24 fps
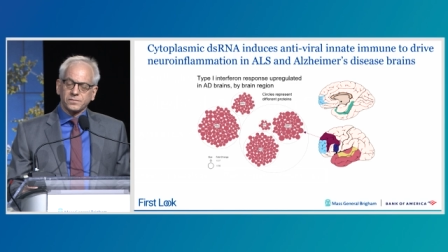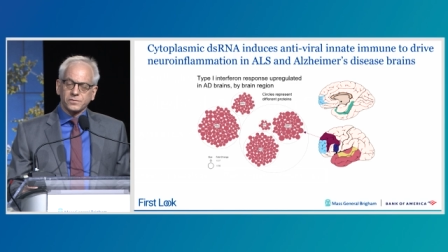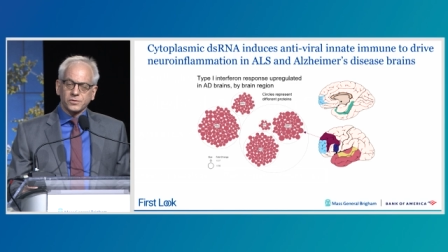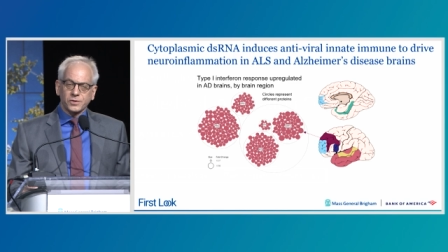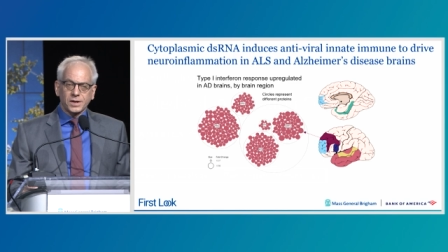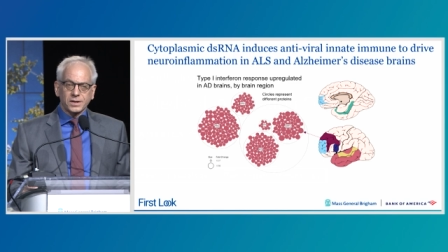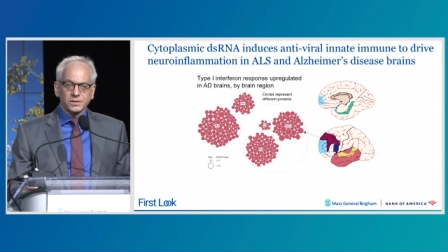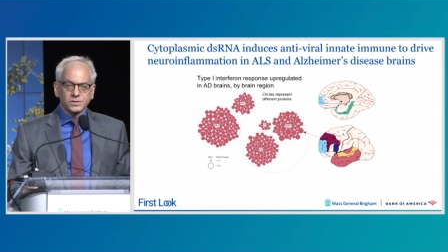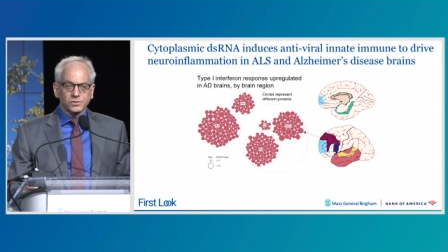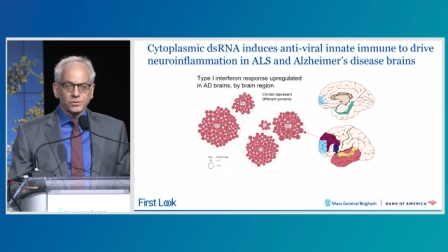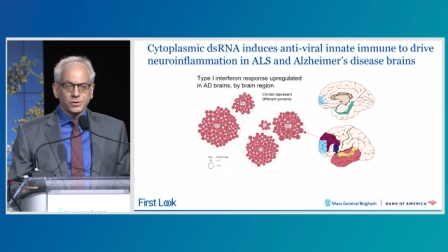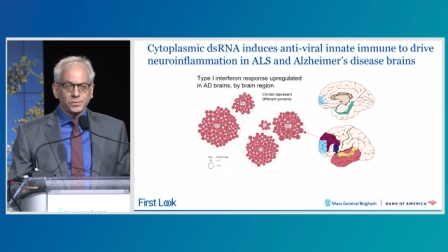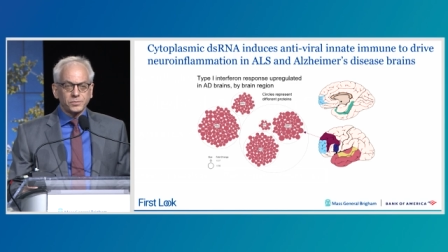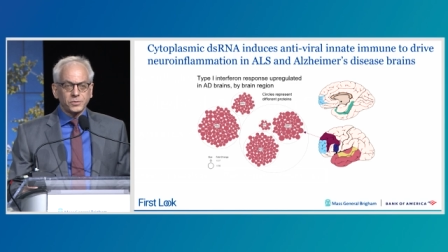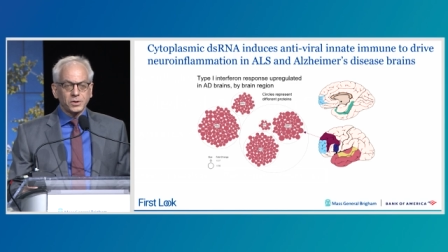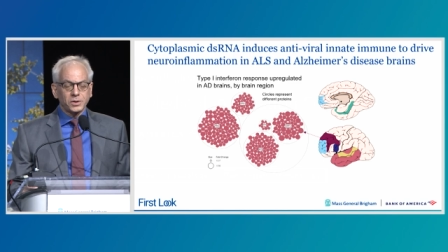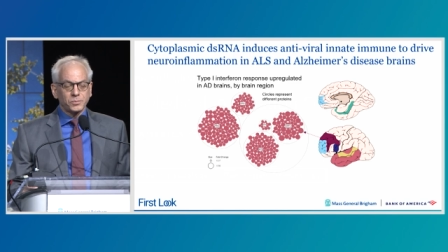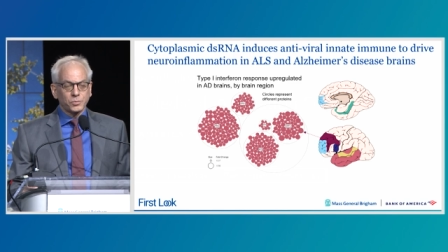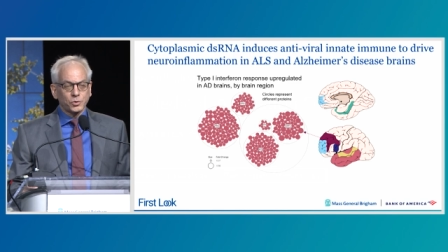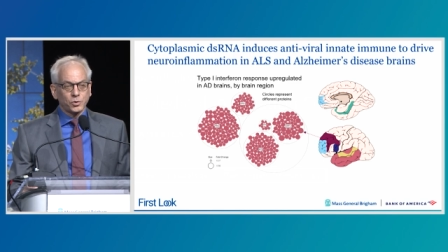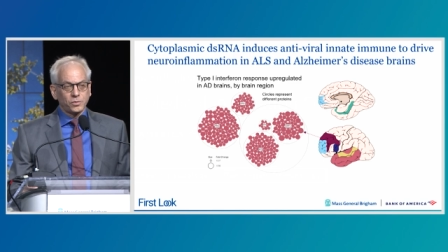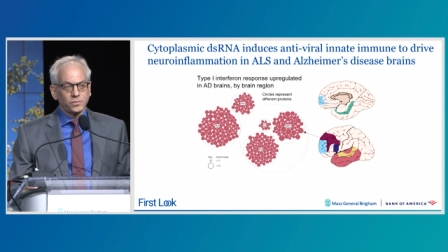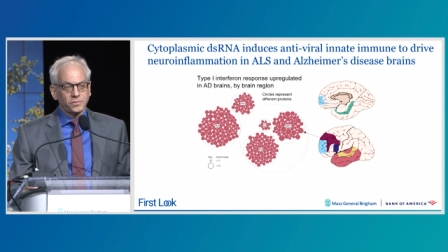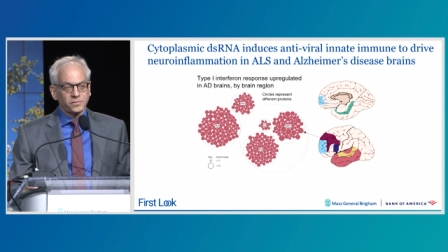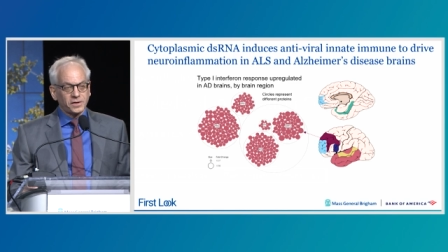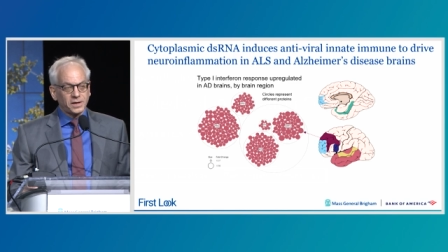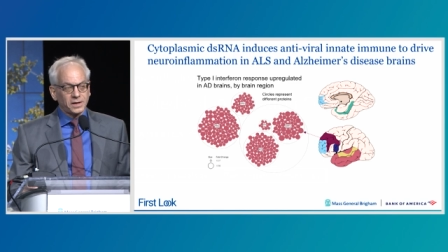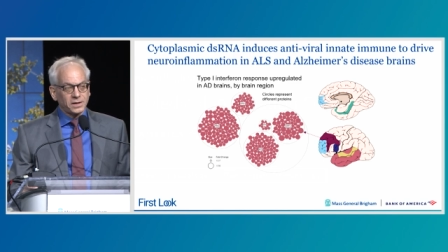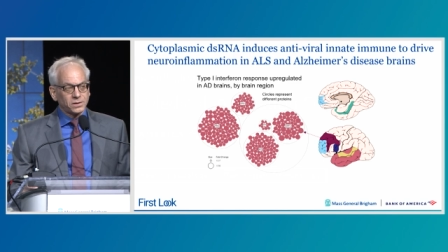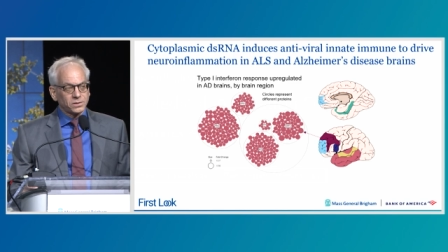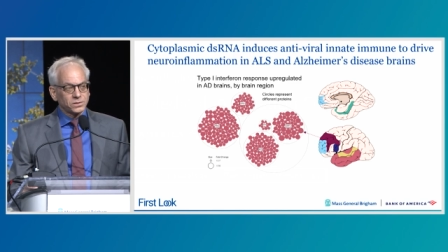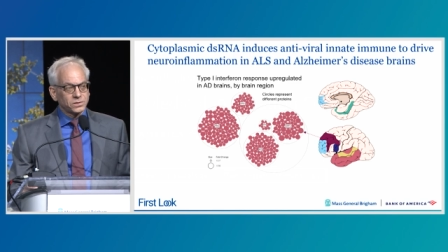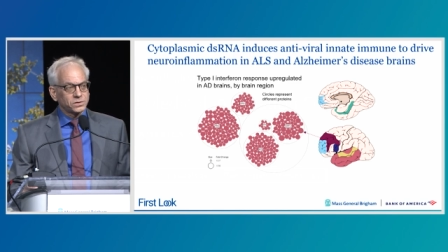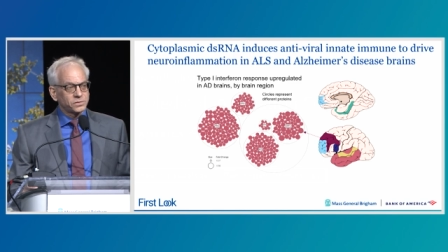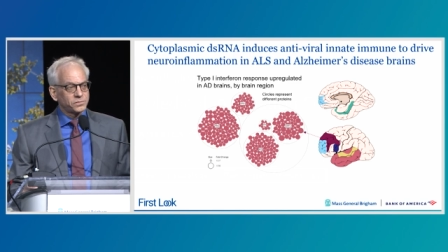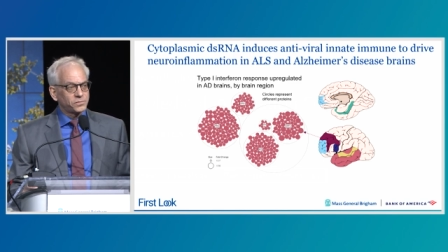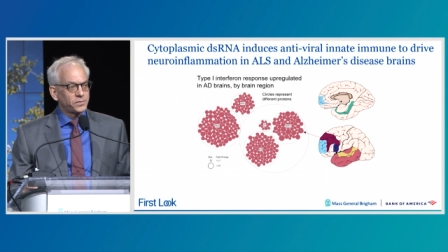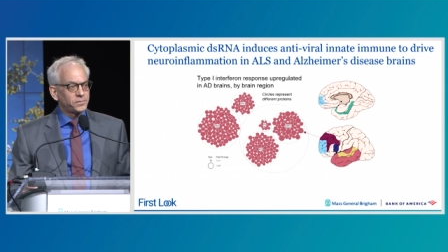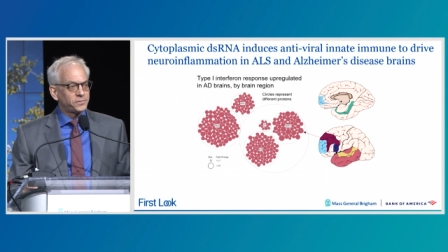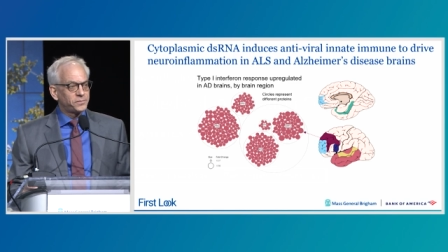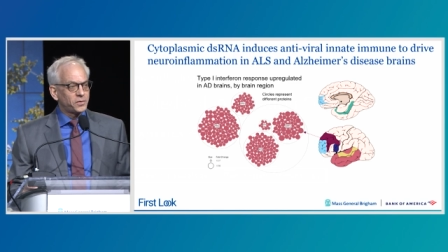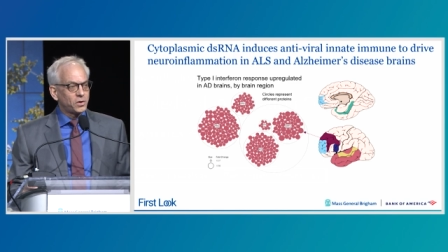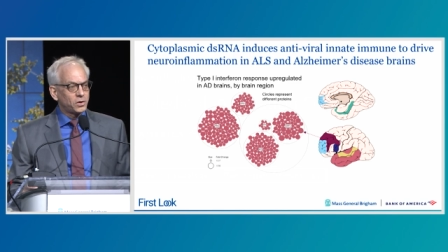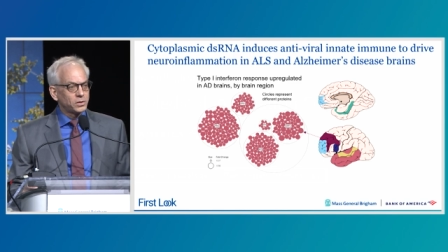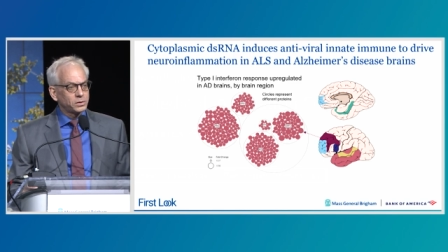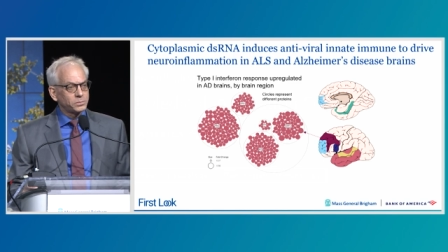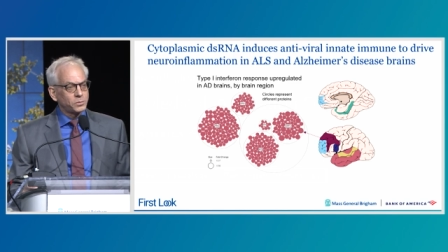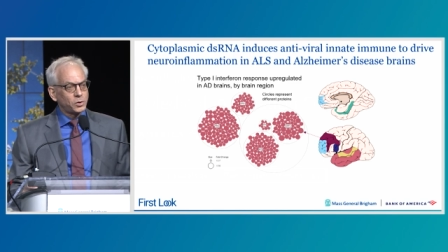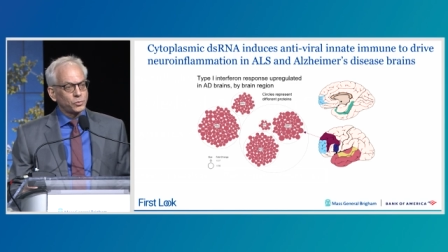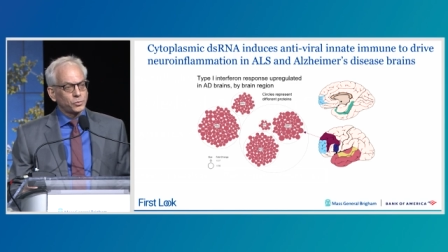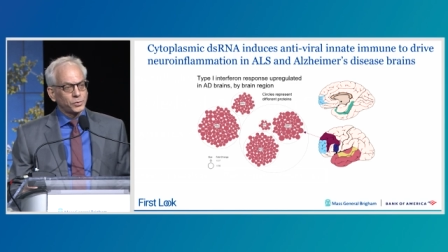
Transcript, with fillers: transcriptic profiles from vulnerable